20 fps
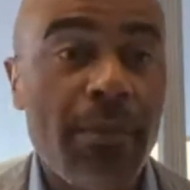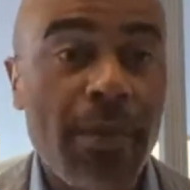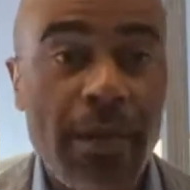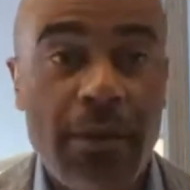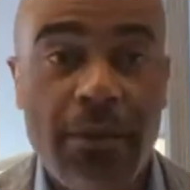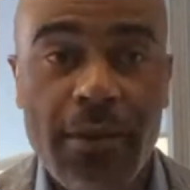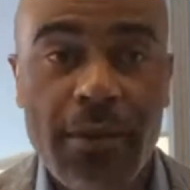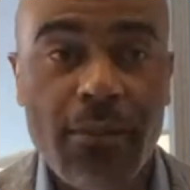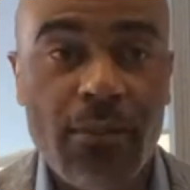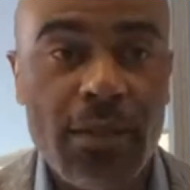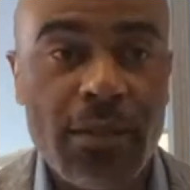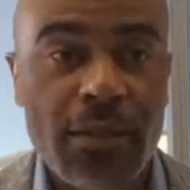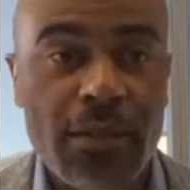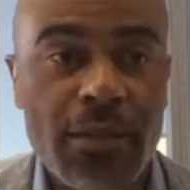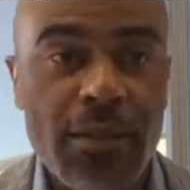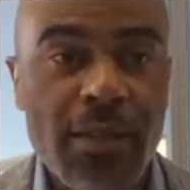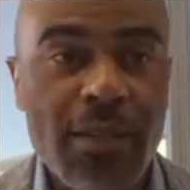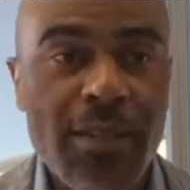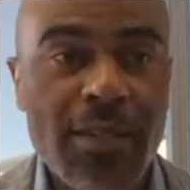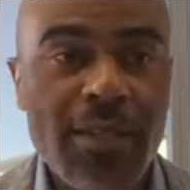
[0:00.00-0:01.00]
hearing was
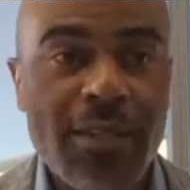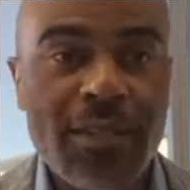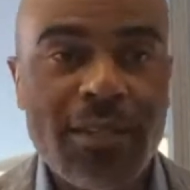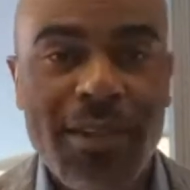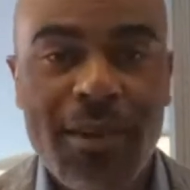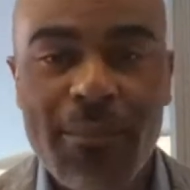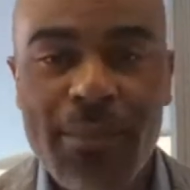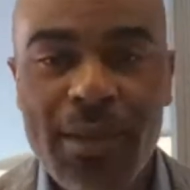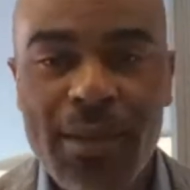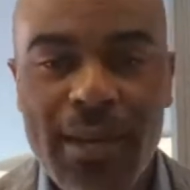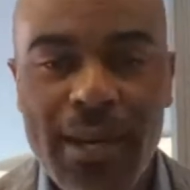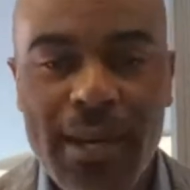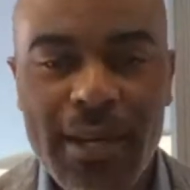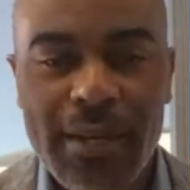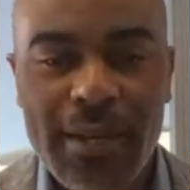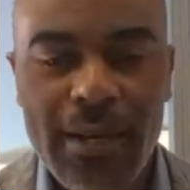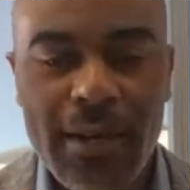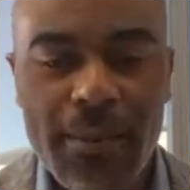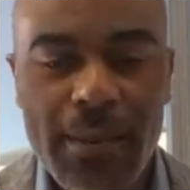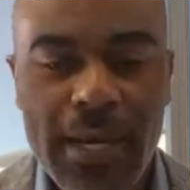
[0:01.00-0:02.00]
something that
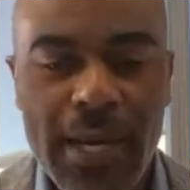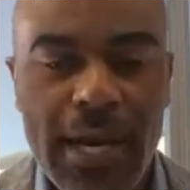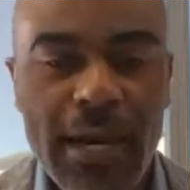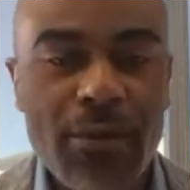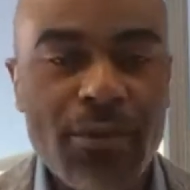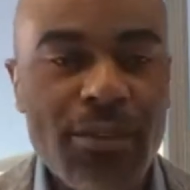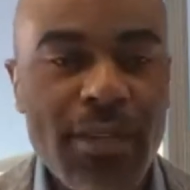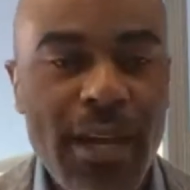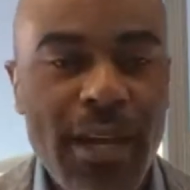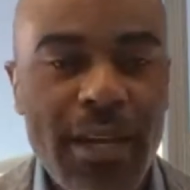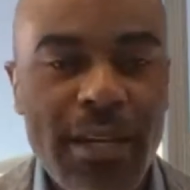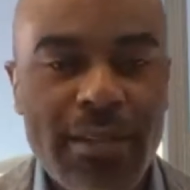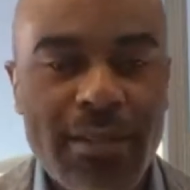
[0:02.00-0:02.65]
in the House side